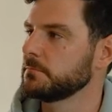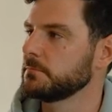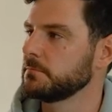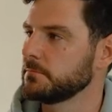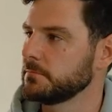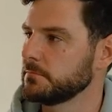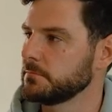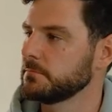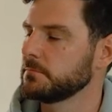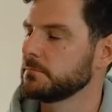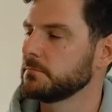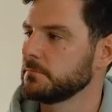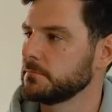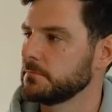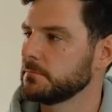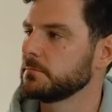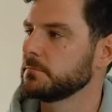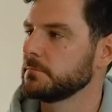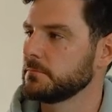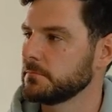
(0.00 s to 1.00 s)

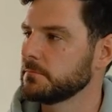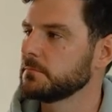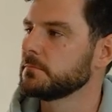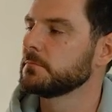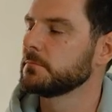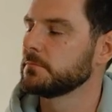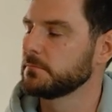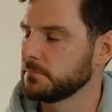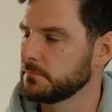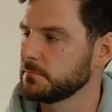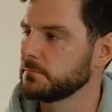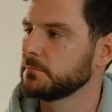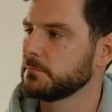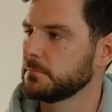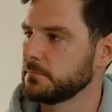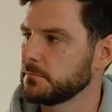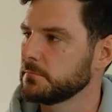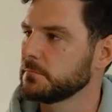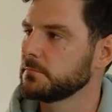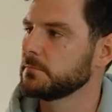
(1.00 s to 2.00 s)

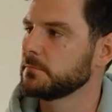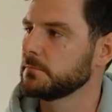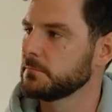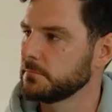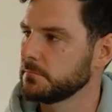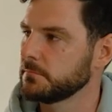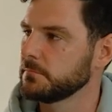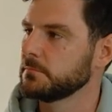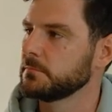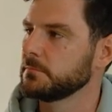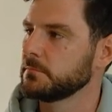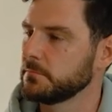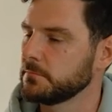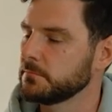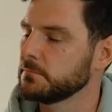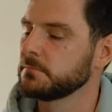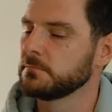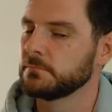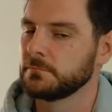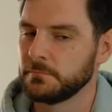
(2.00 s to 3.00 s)

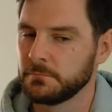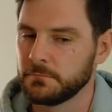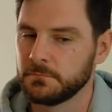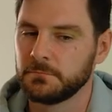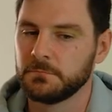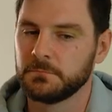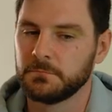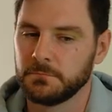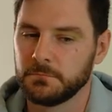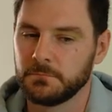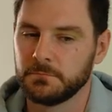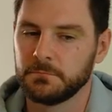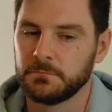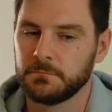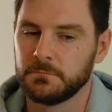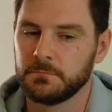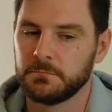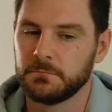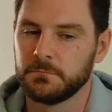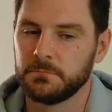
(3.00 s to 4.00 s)

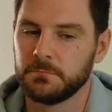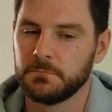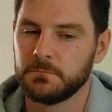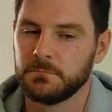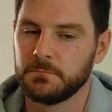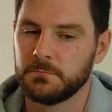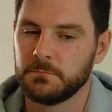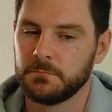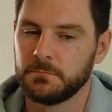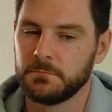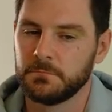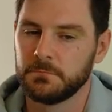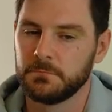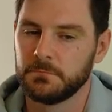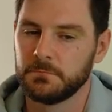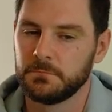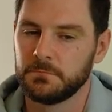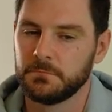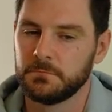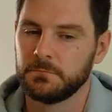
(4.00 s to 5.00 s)

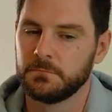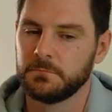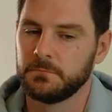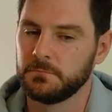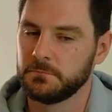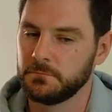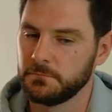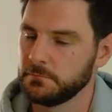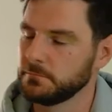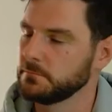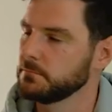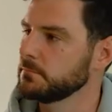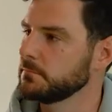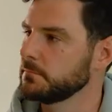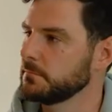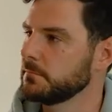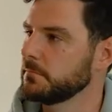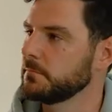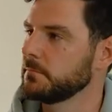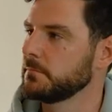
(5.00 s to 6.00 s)

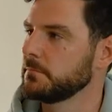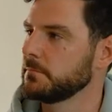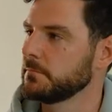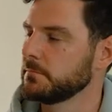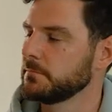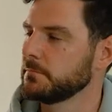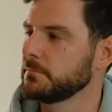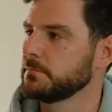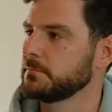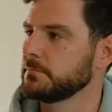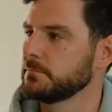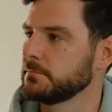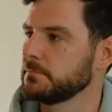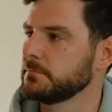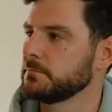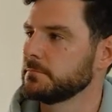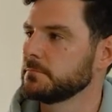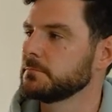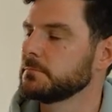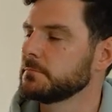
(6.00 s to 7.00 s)

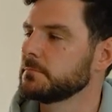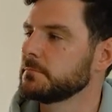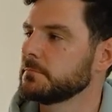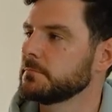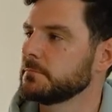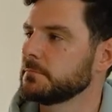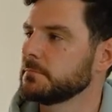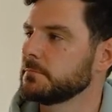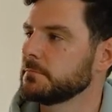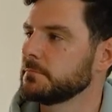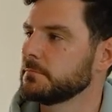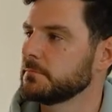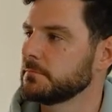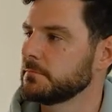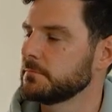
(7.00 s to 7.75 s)
[no speech]